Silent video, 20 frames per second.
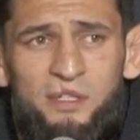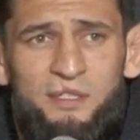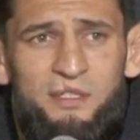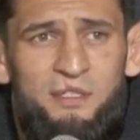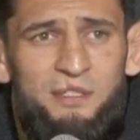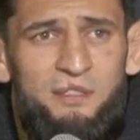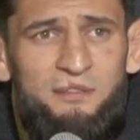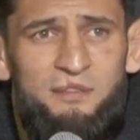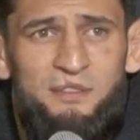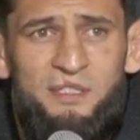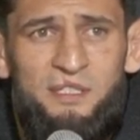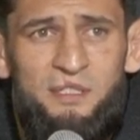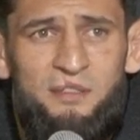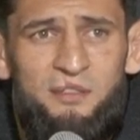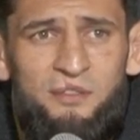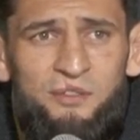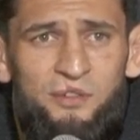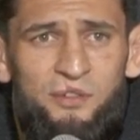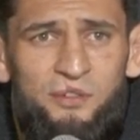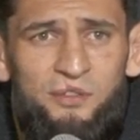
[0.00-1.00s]

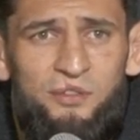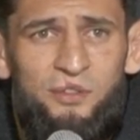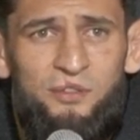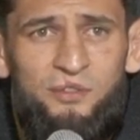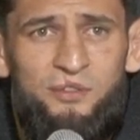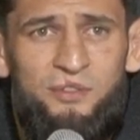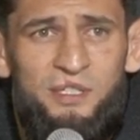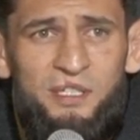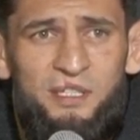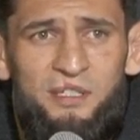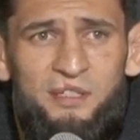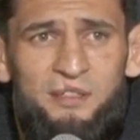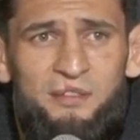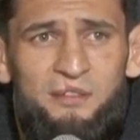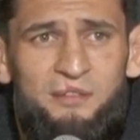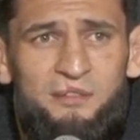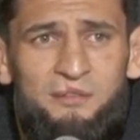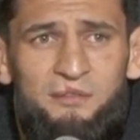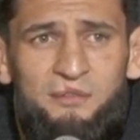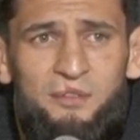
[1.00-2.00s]
still John Jones here,
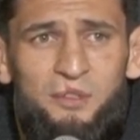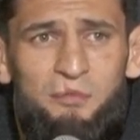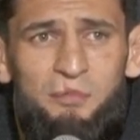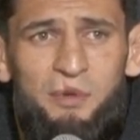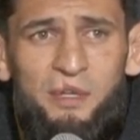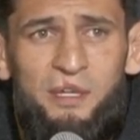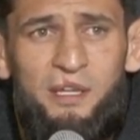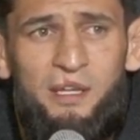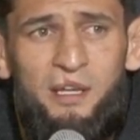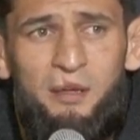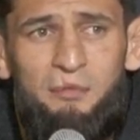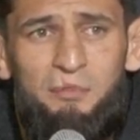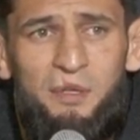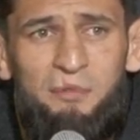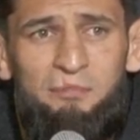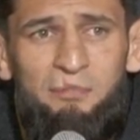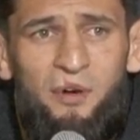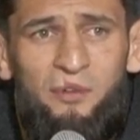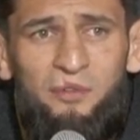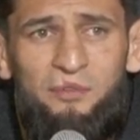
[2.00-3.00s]
nobody can be
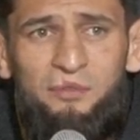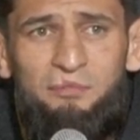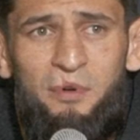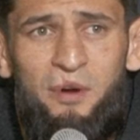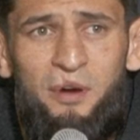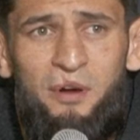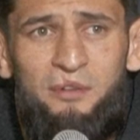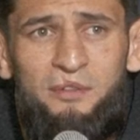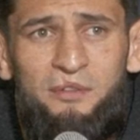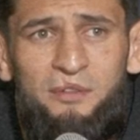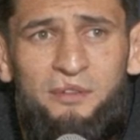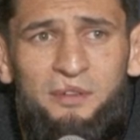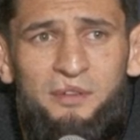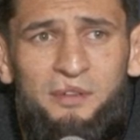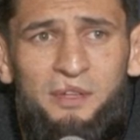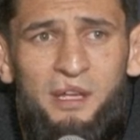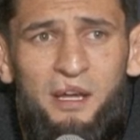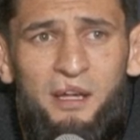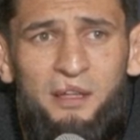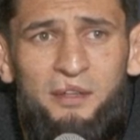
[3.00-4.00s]
pound-for-pound.
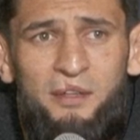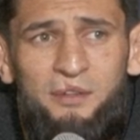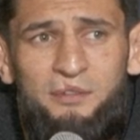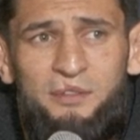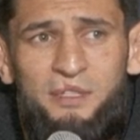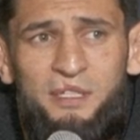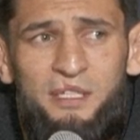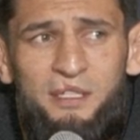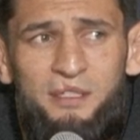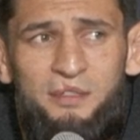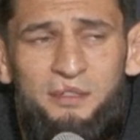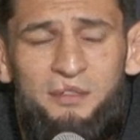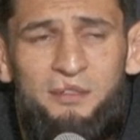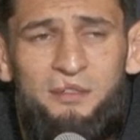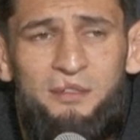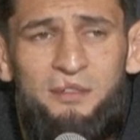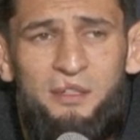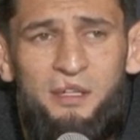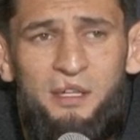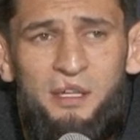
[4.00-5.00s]
I don't think so.
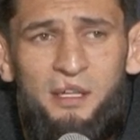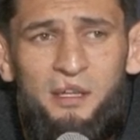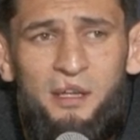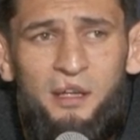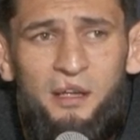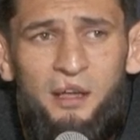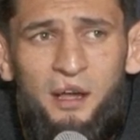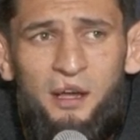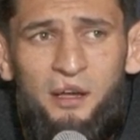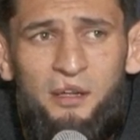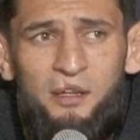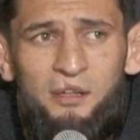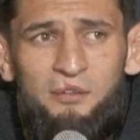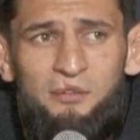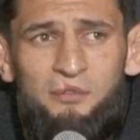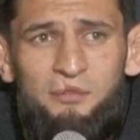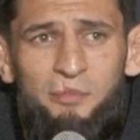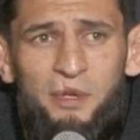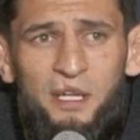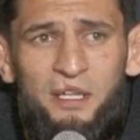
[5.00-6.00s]

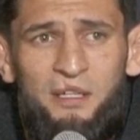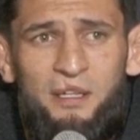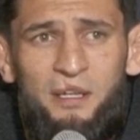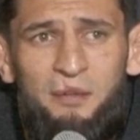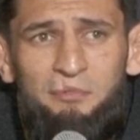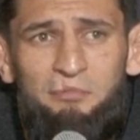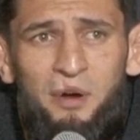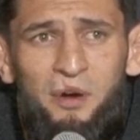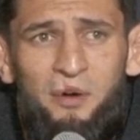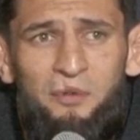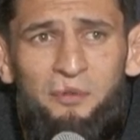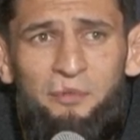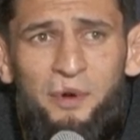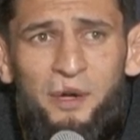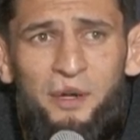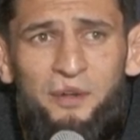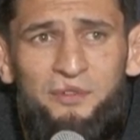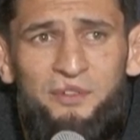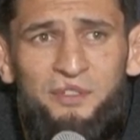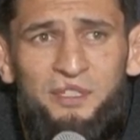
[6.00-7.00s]
Who make that
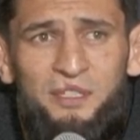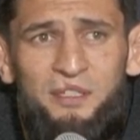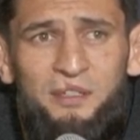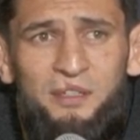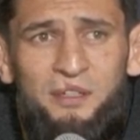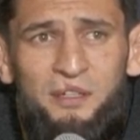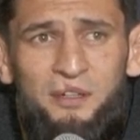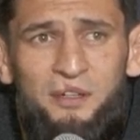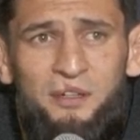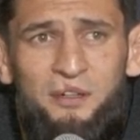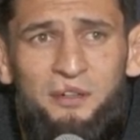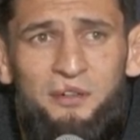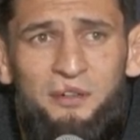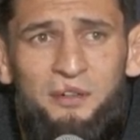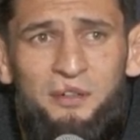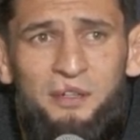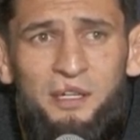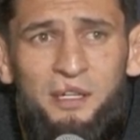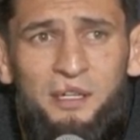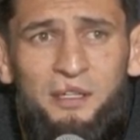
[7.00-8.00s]
pound-for-pound shit, you know?
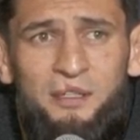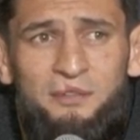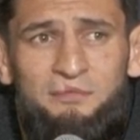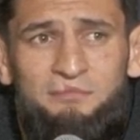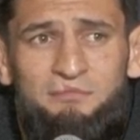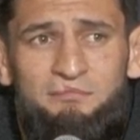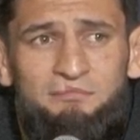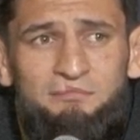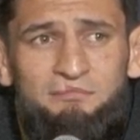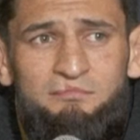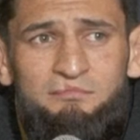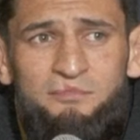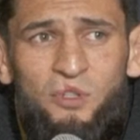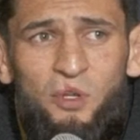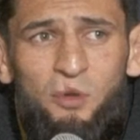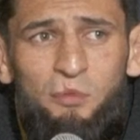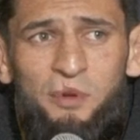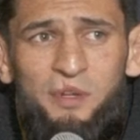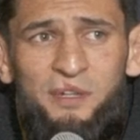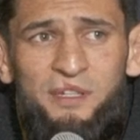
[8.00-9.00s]
And
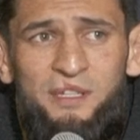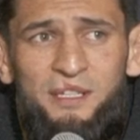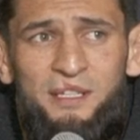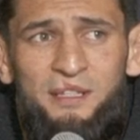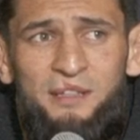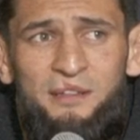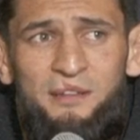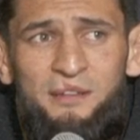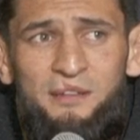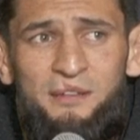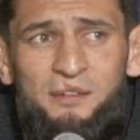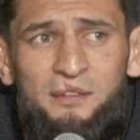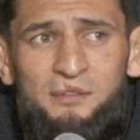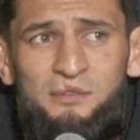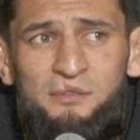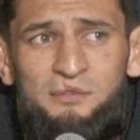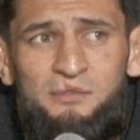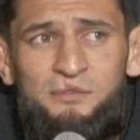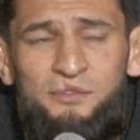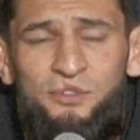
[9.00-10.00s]
nobody did.
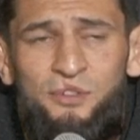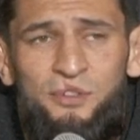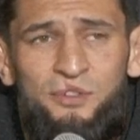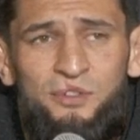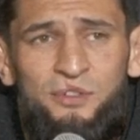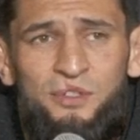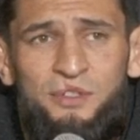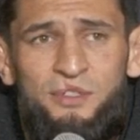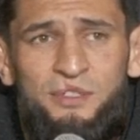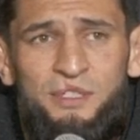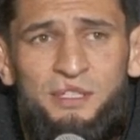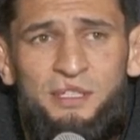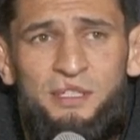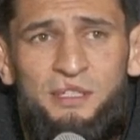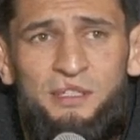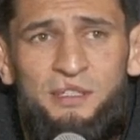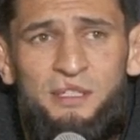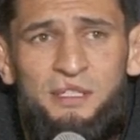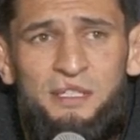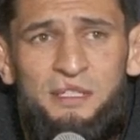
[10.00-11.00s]
Well, John Jones,
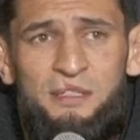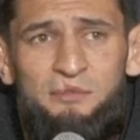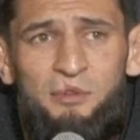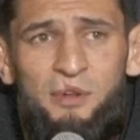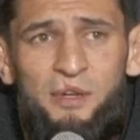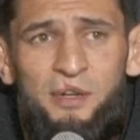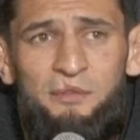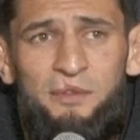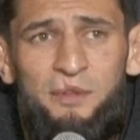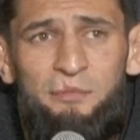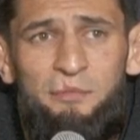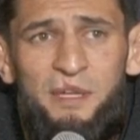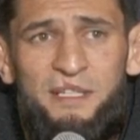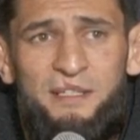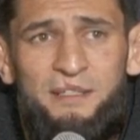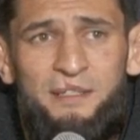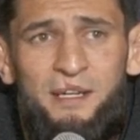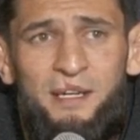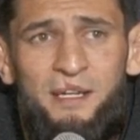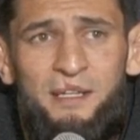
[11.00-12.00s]
he's one of the
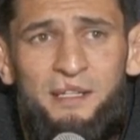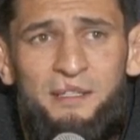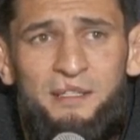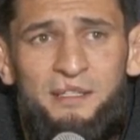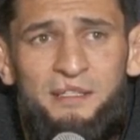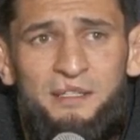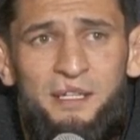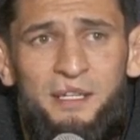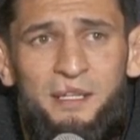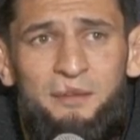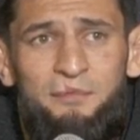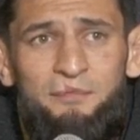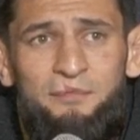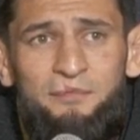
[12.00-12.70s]
best guys in this game.